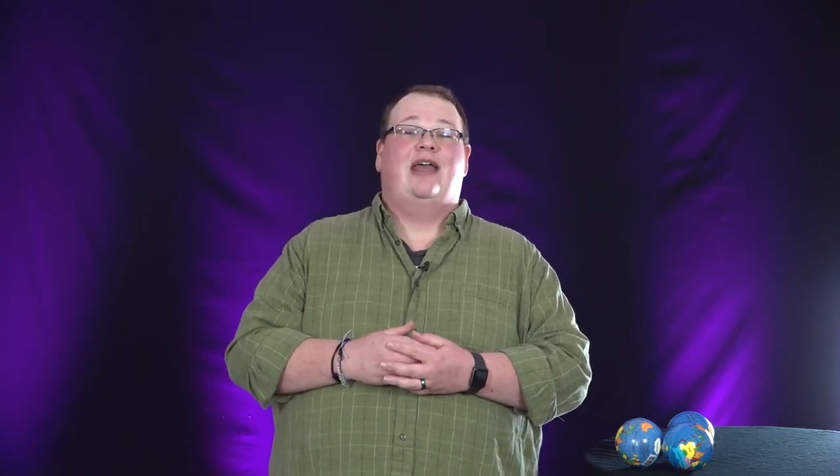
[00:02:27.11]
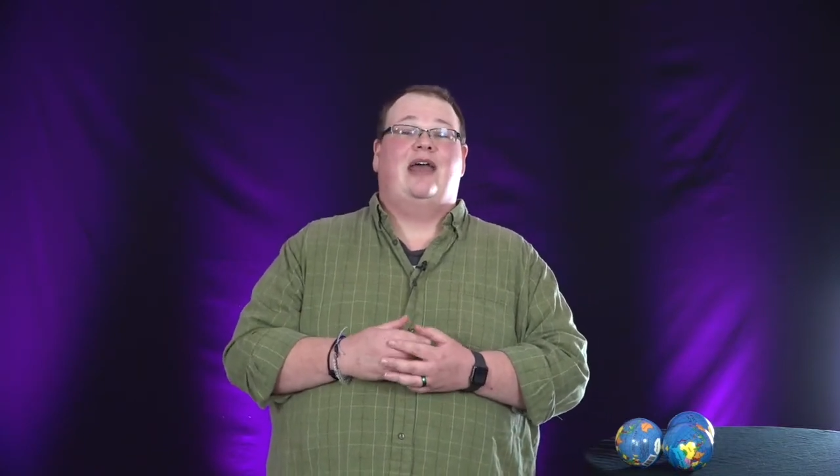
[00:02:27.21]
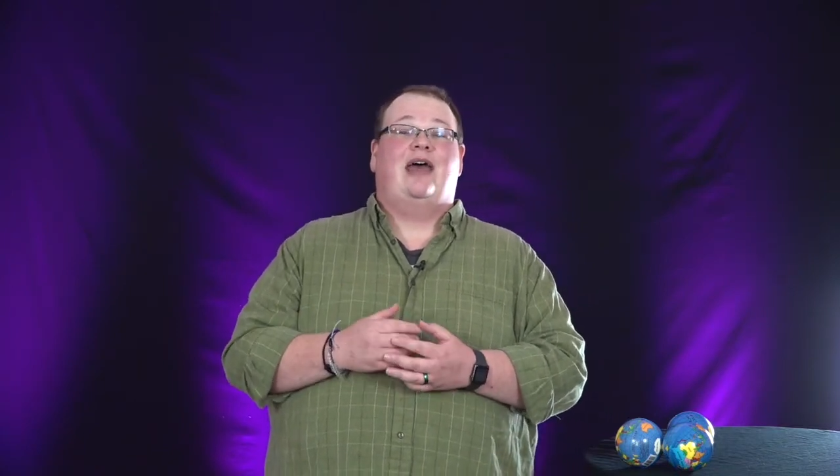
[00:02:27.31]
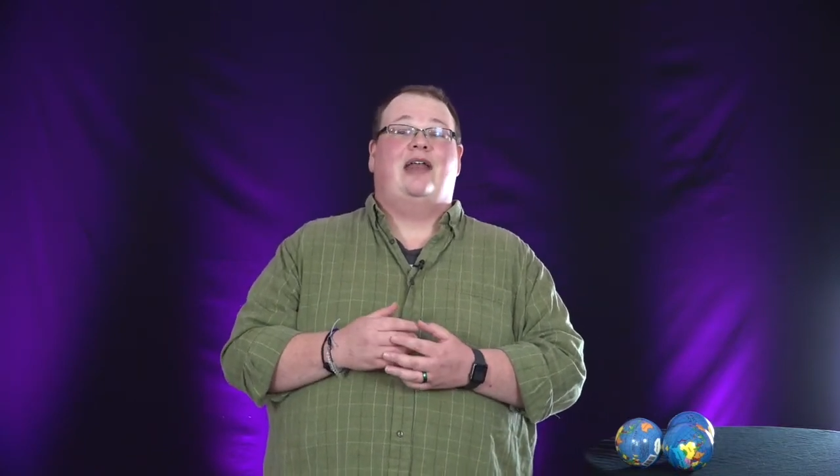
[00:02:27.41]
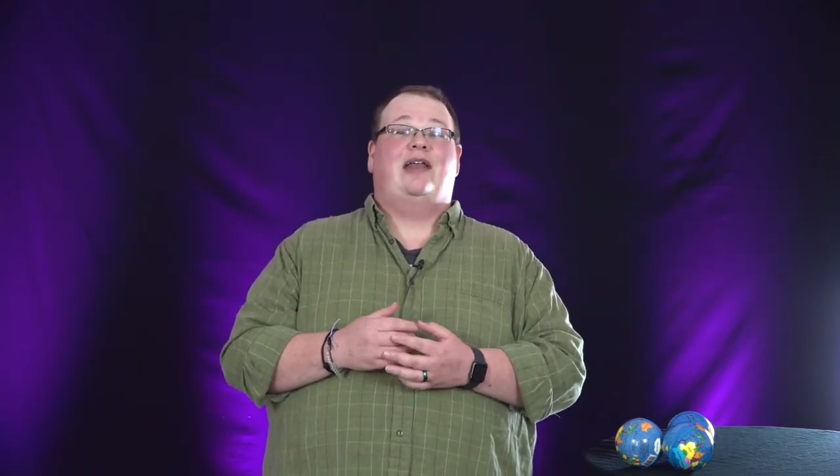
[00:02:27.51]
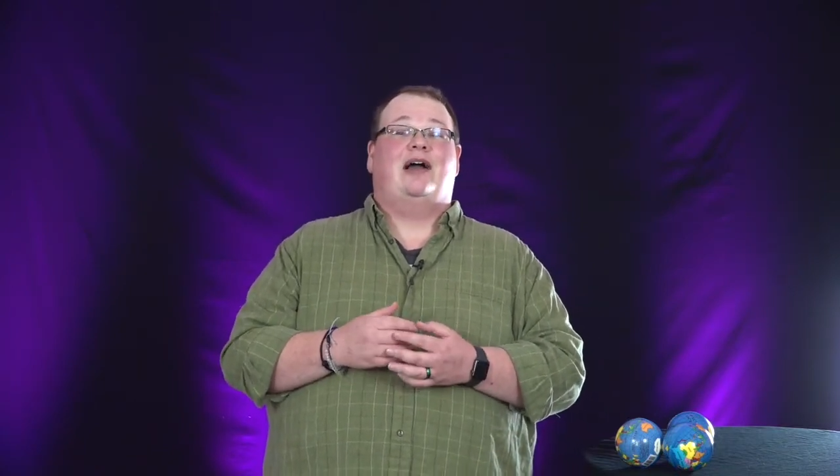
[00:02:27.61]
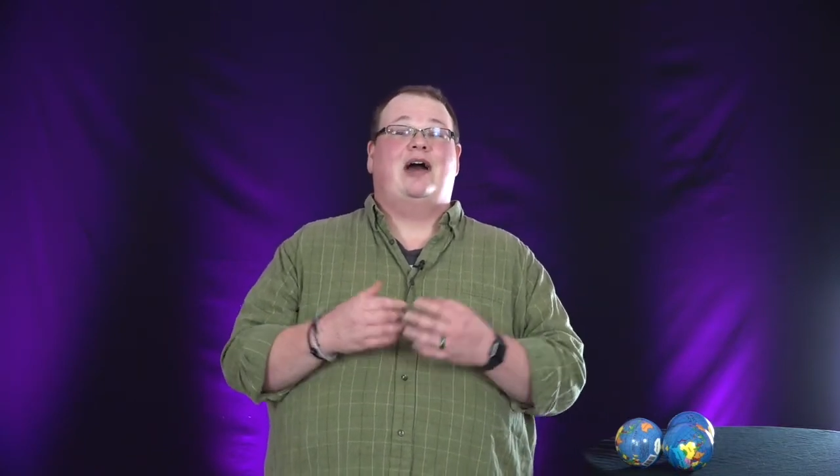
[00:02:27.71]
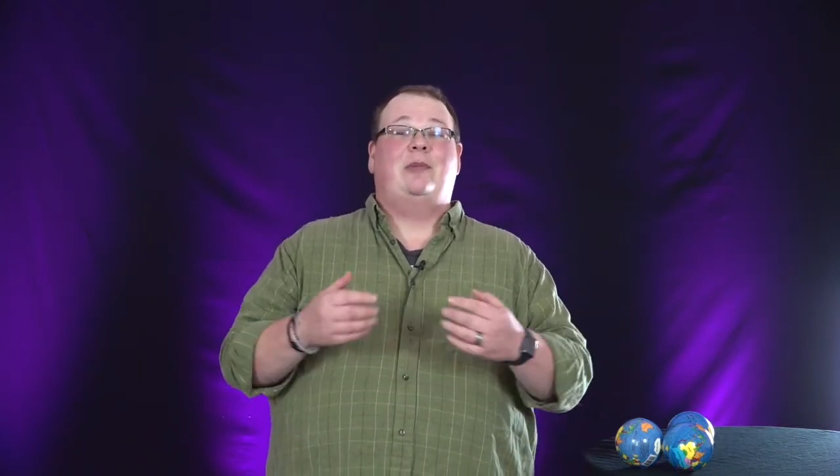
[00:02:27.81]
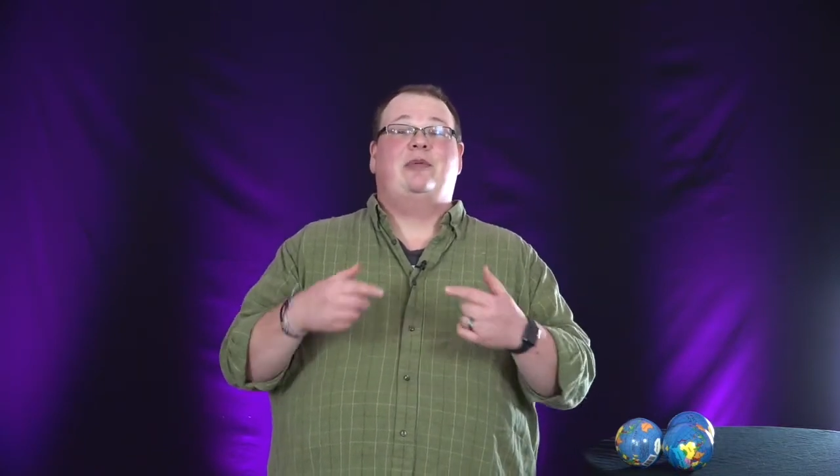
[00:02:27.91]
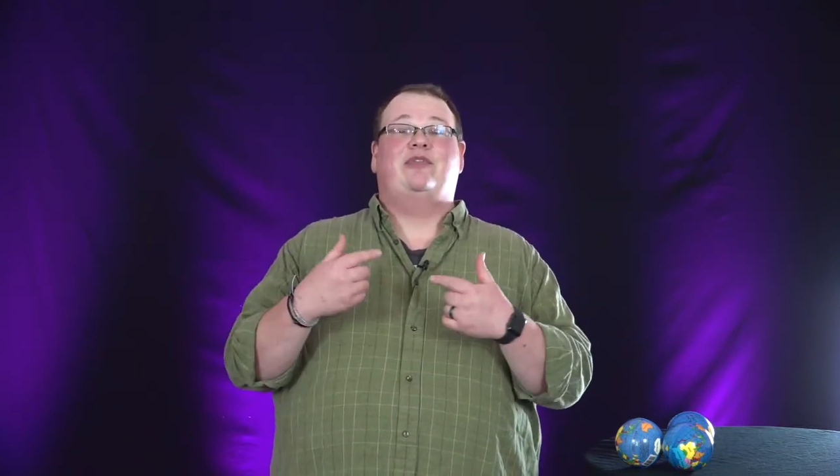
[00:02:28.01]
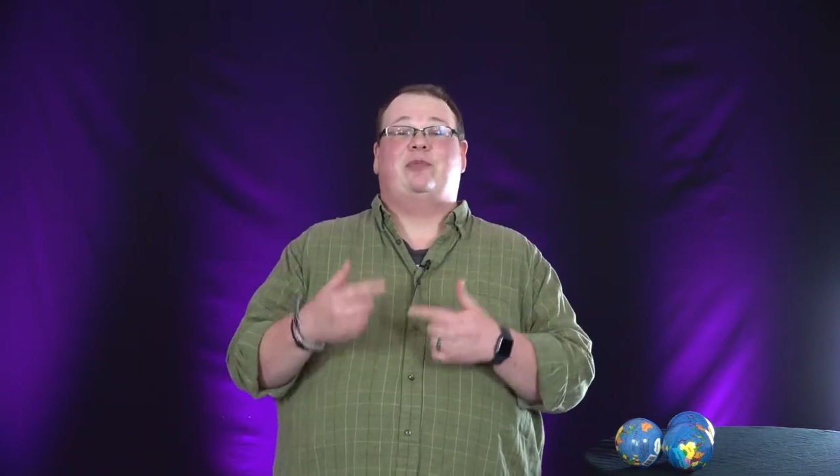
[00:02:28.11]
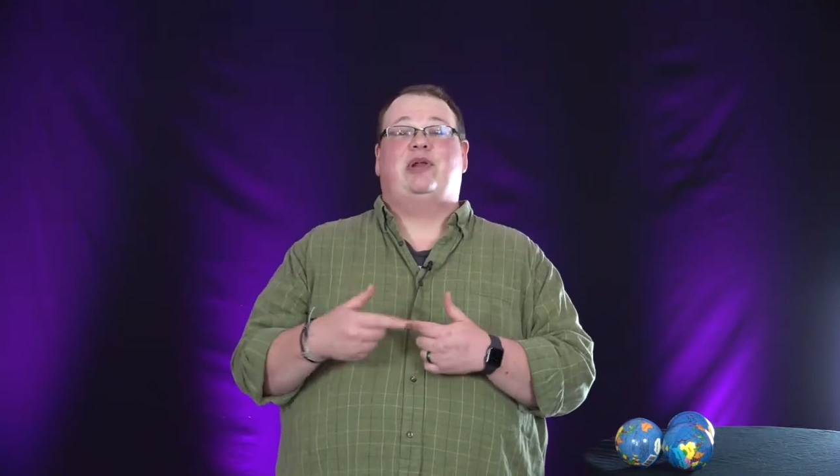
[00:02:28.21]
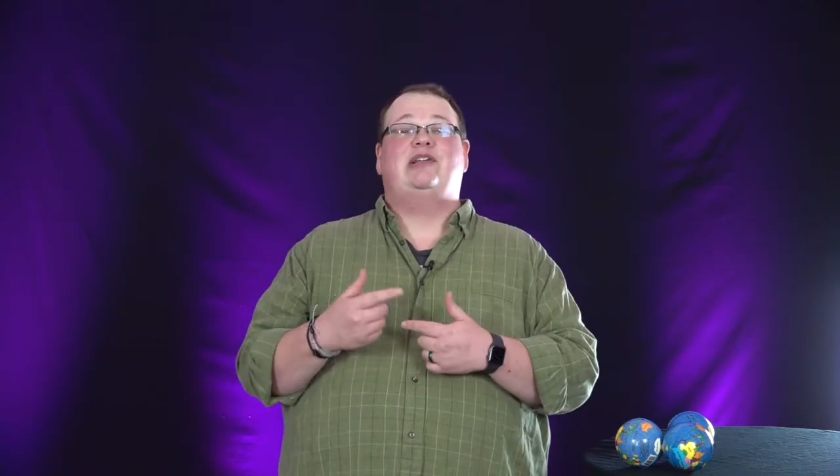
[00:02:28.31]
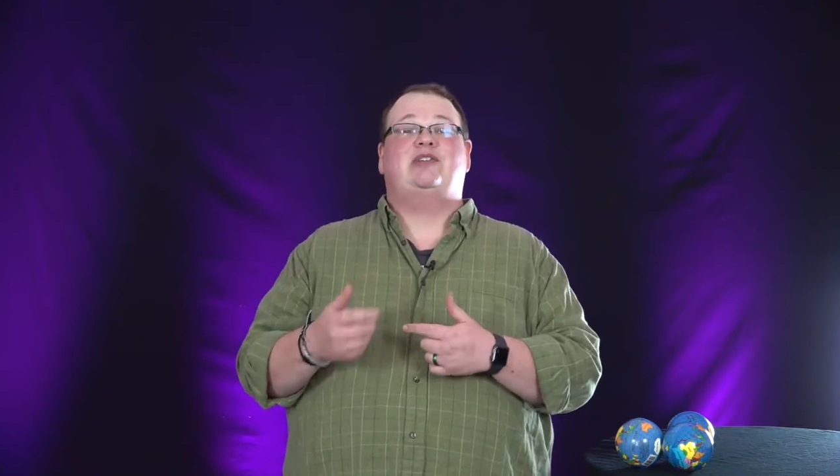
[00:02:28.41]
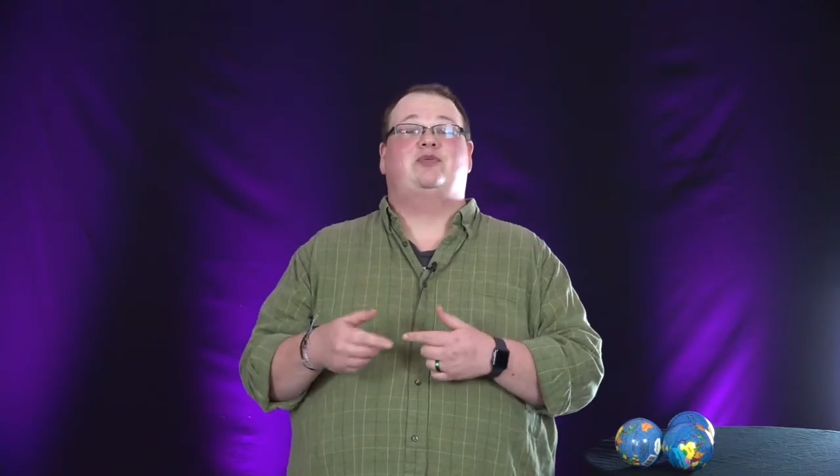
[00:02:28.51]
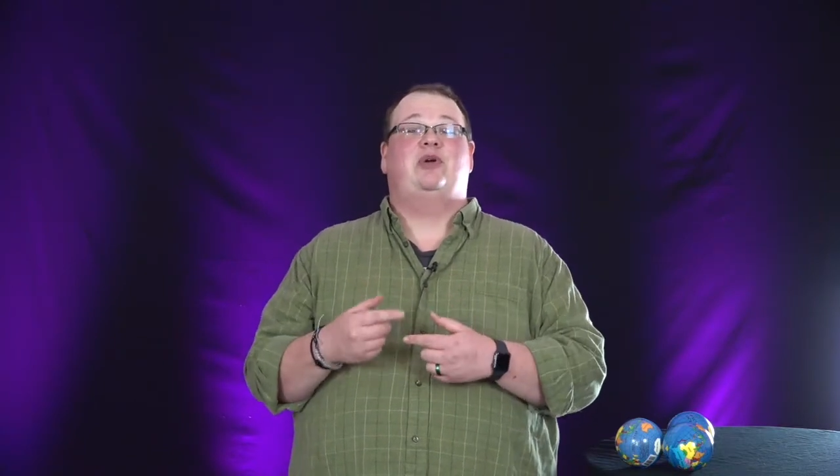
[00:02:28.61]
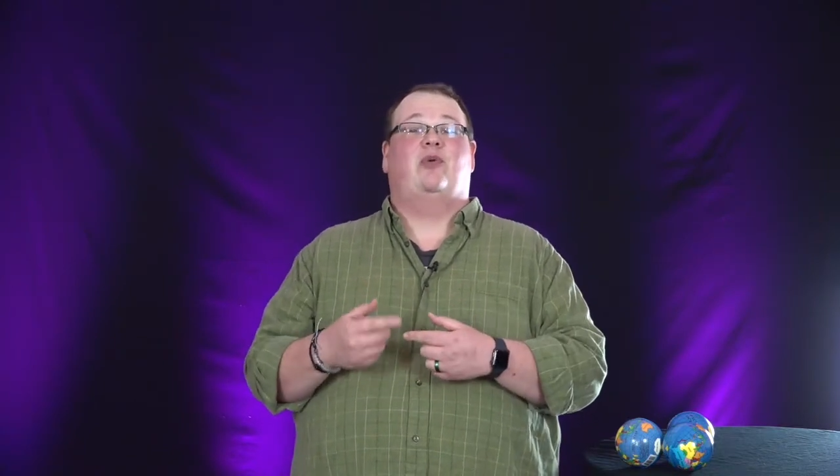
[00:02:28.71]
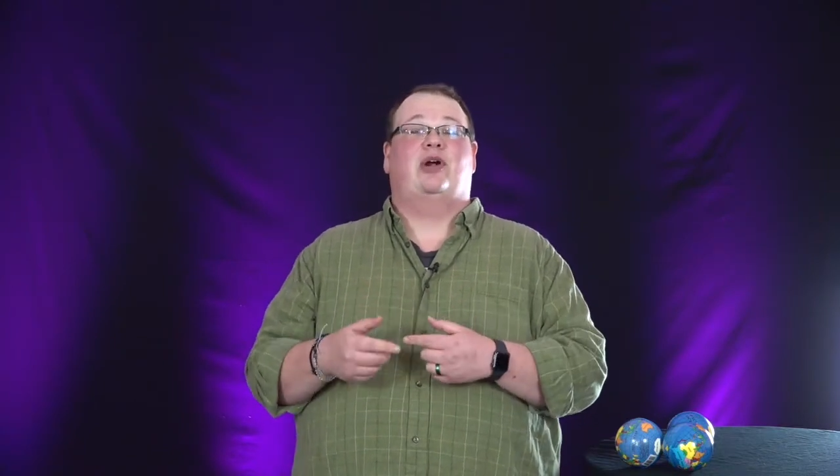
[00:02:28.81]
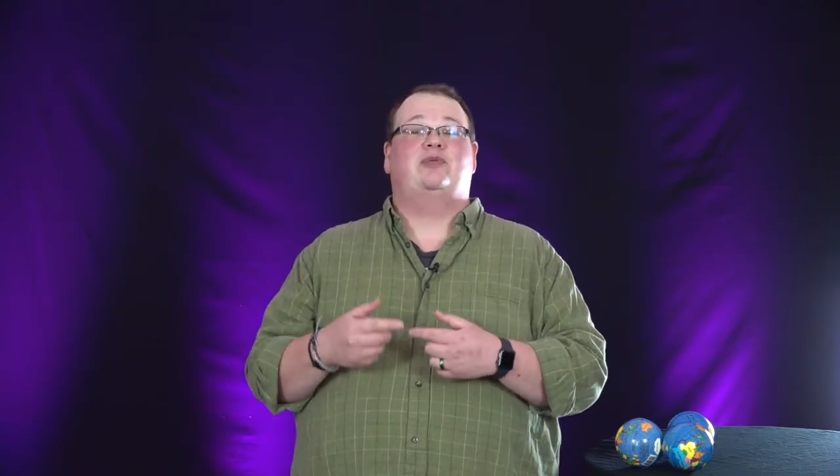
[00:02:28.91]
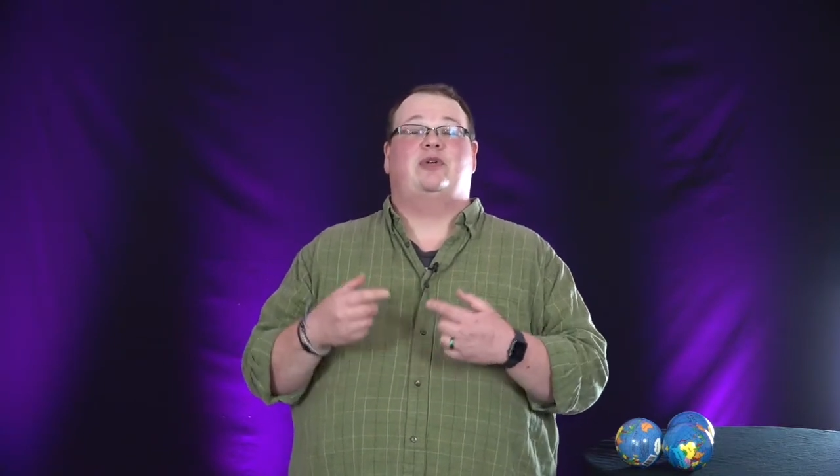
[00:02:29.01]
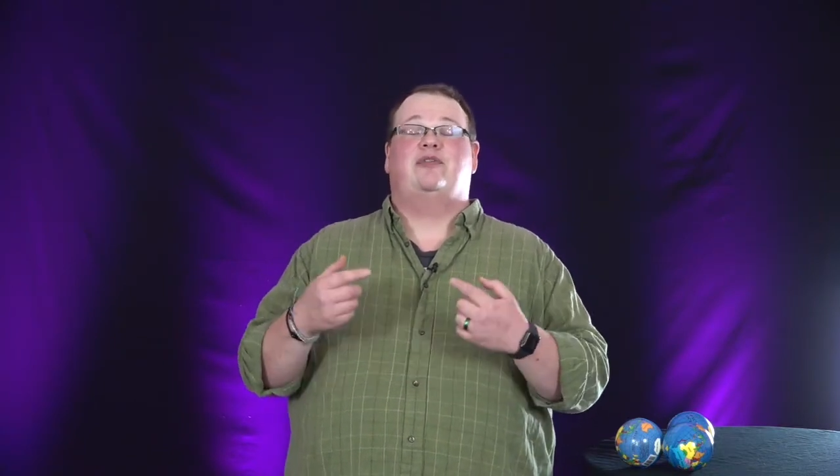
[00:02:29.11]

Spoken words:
and a couple of the places we worked were